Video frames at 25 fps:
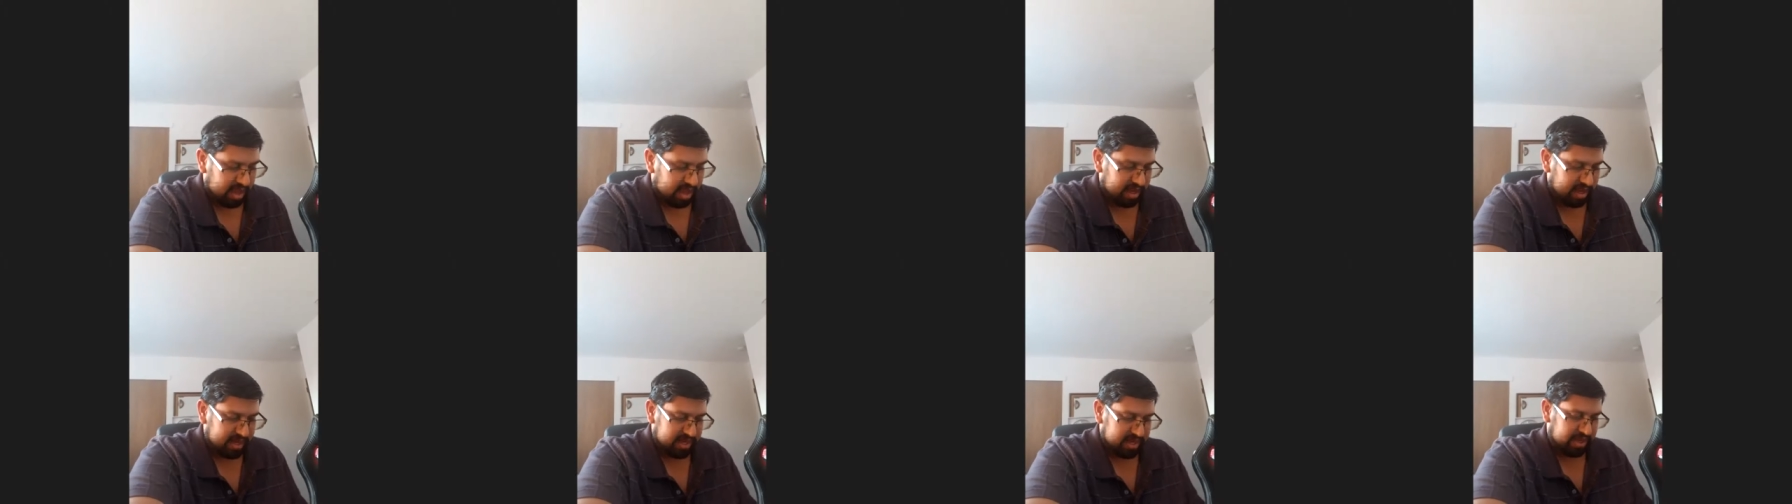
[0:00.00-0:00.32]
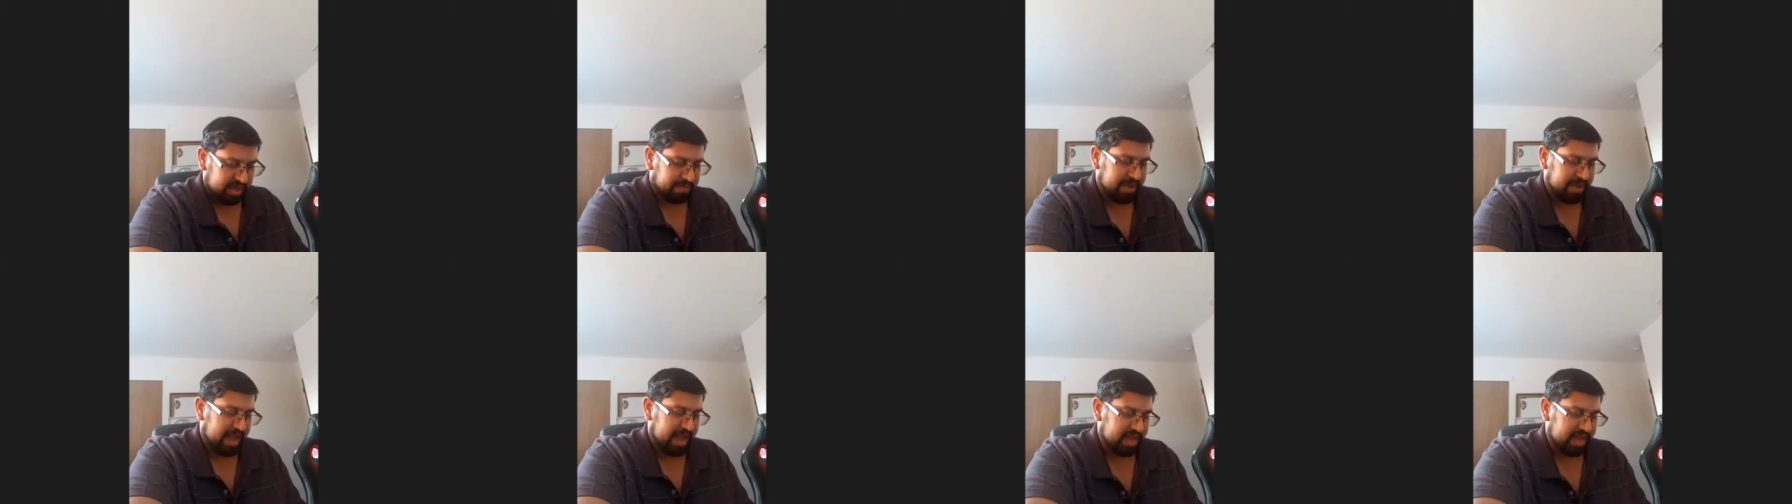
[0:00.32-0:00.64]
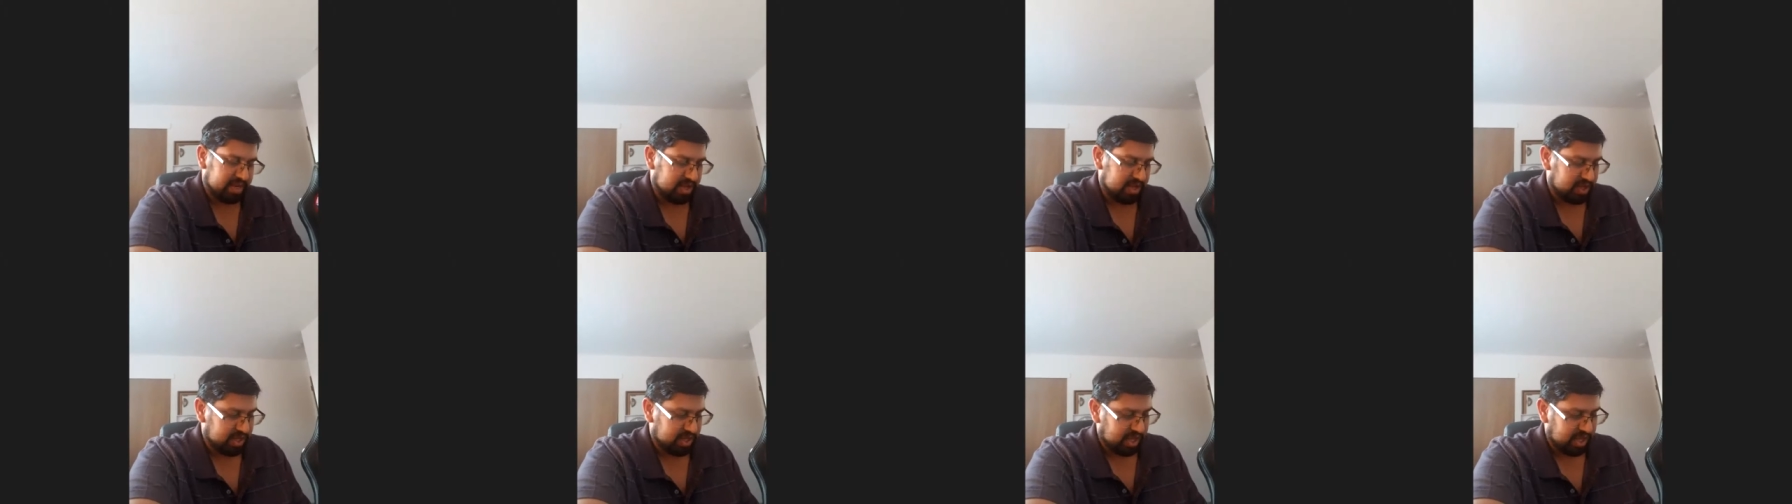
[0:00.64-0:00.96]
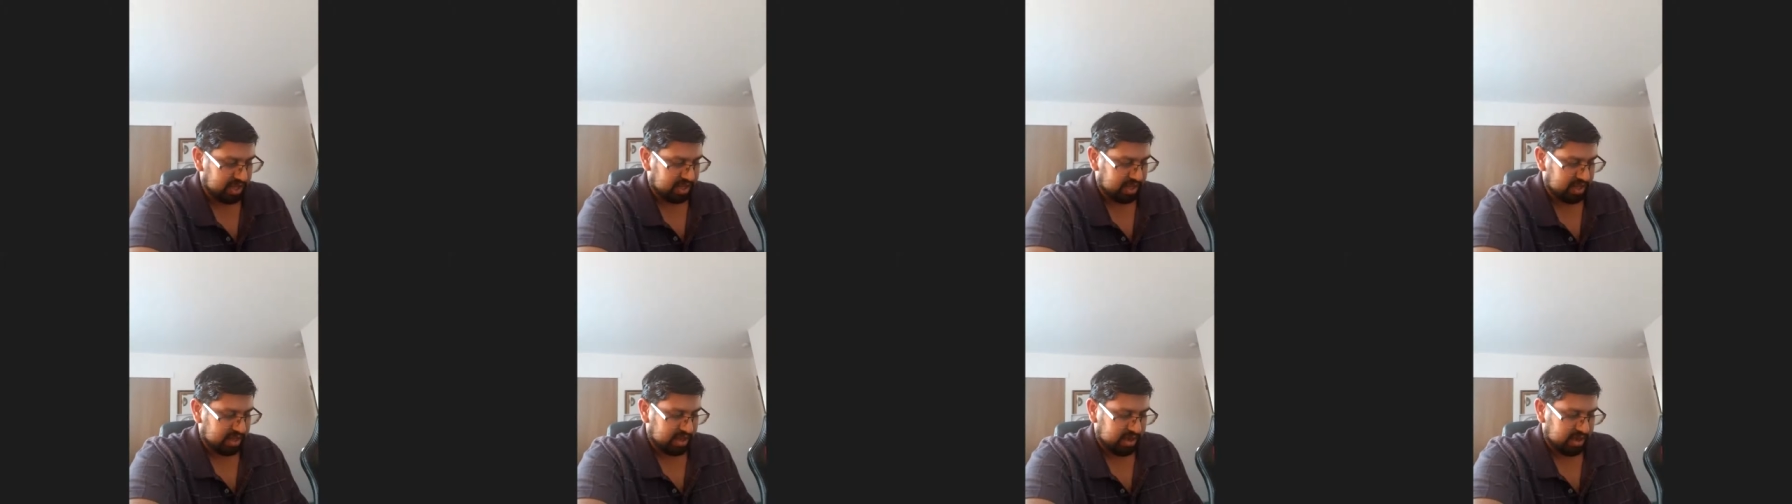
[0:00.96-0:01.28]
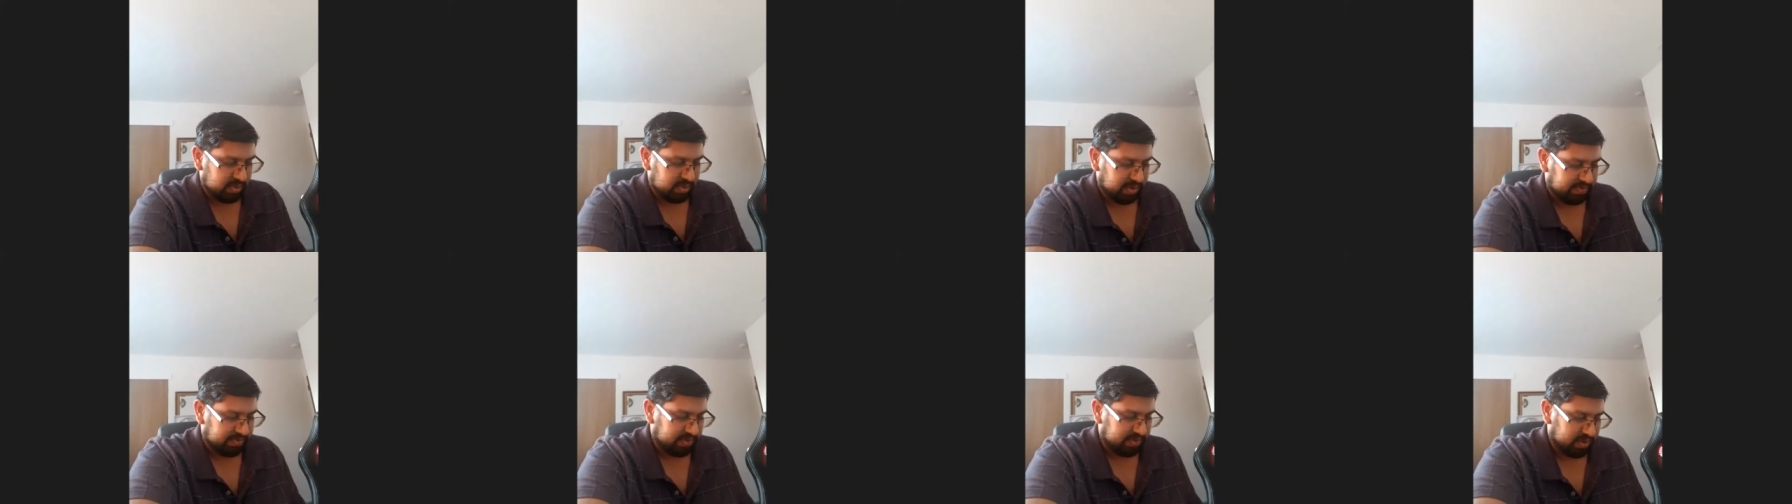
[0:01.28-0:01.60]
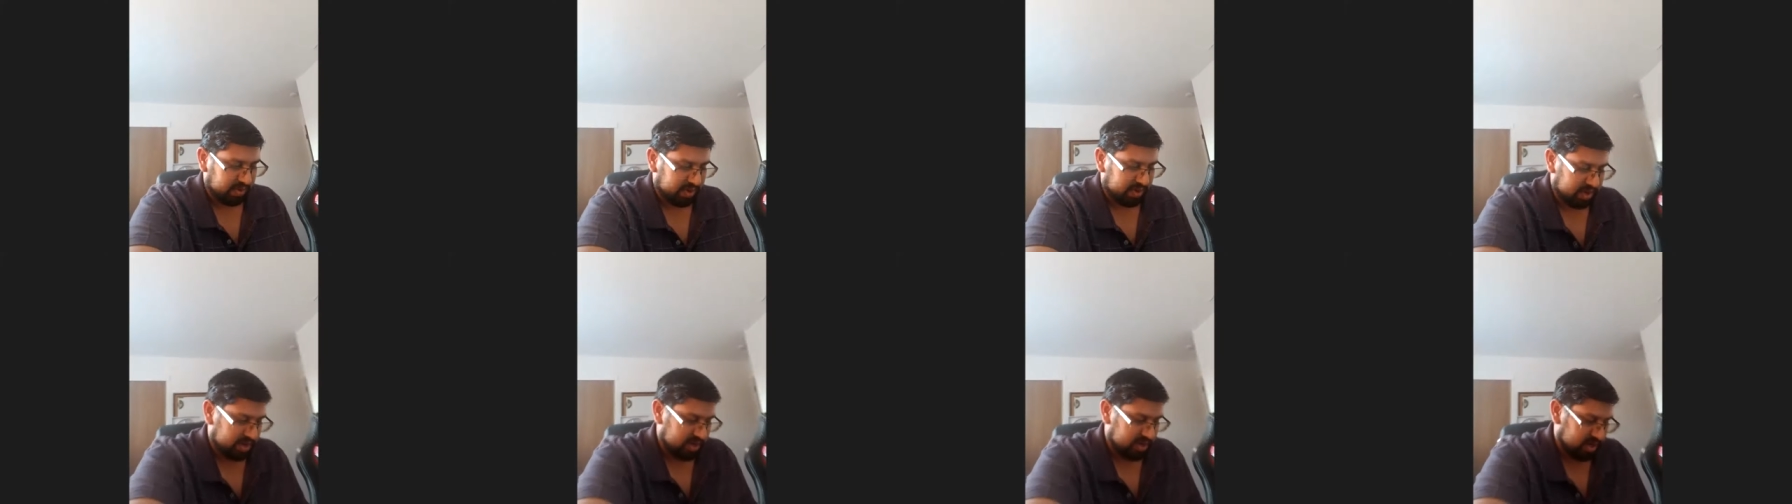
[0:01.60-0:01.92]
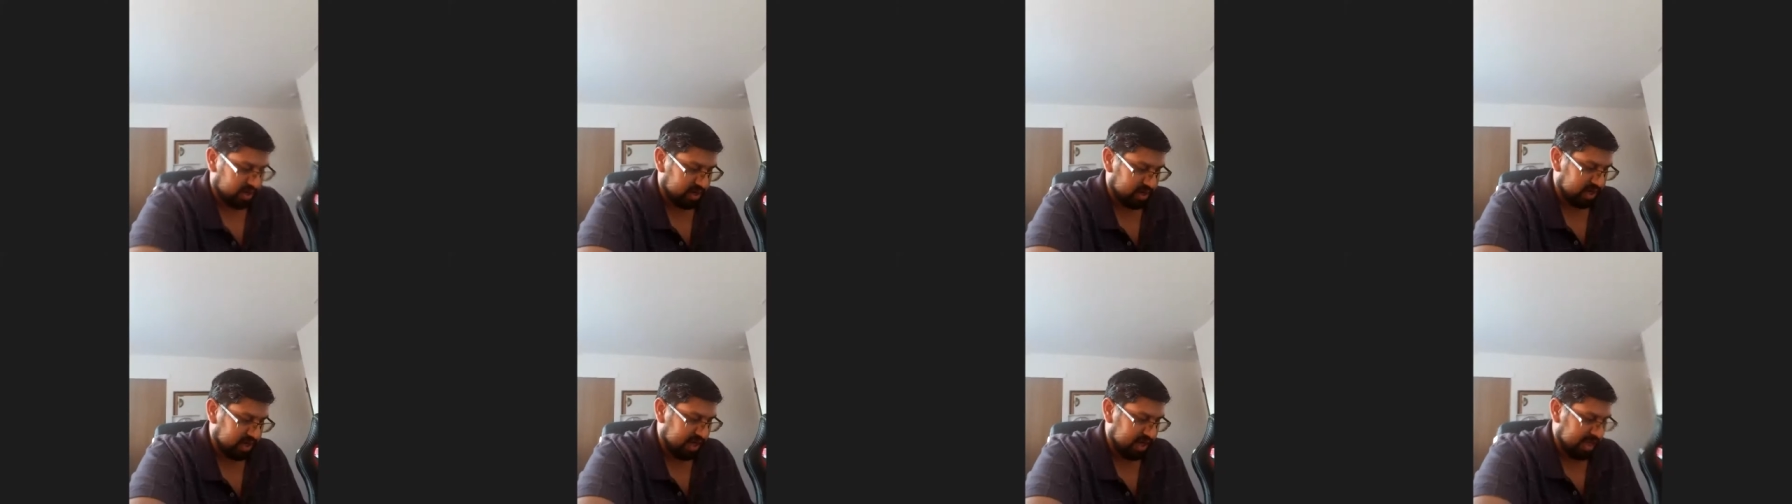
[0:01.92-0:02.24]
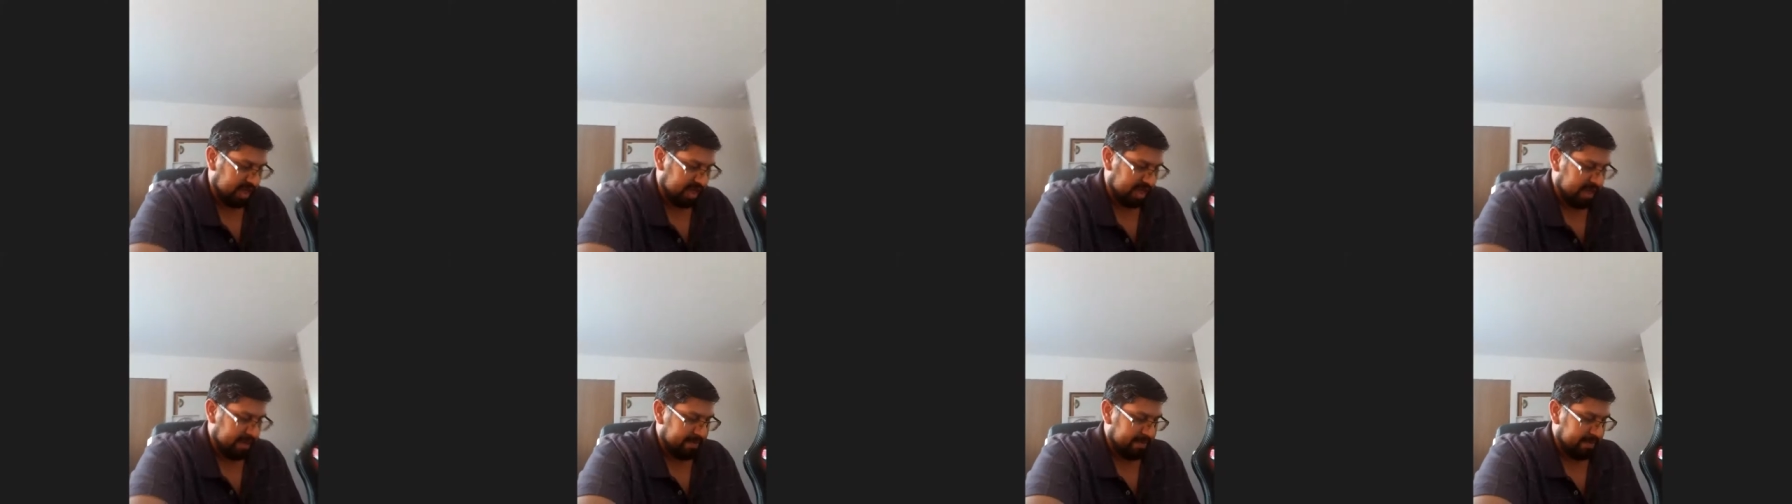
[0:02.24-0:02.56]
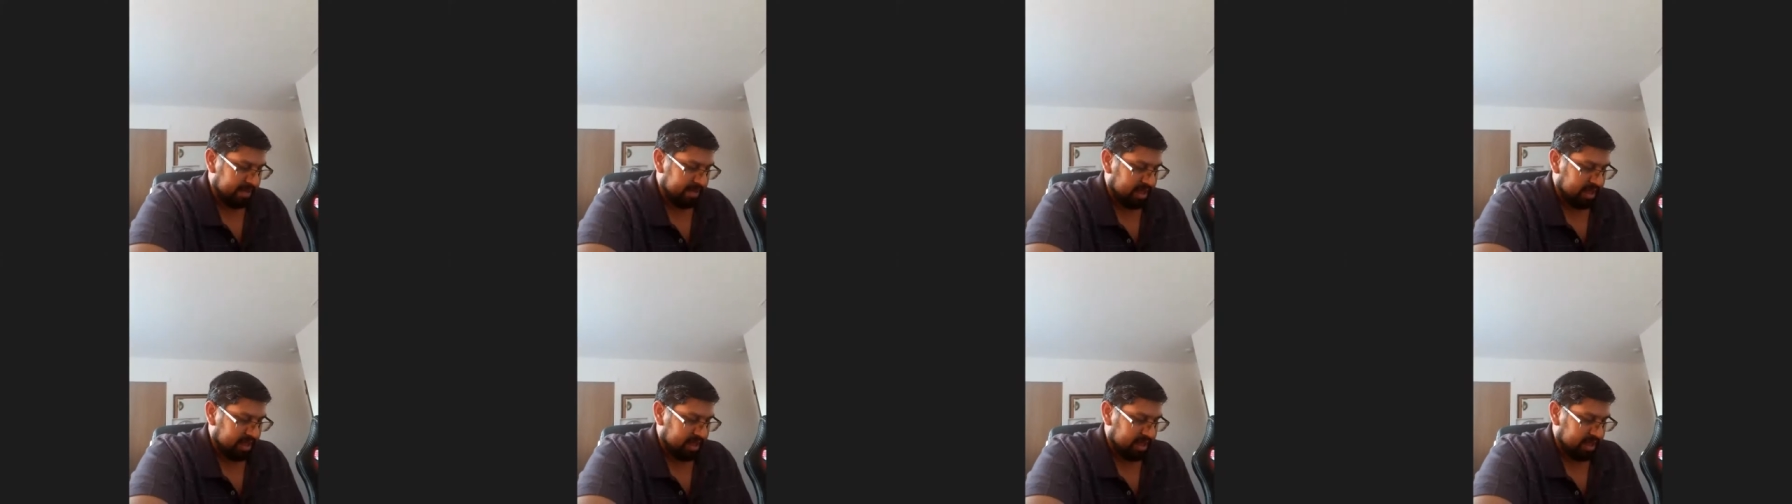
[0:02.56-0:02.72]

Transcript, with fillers: is the passage that we focus on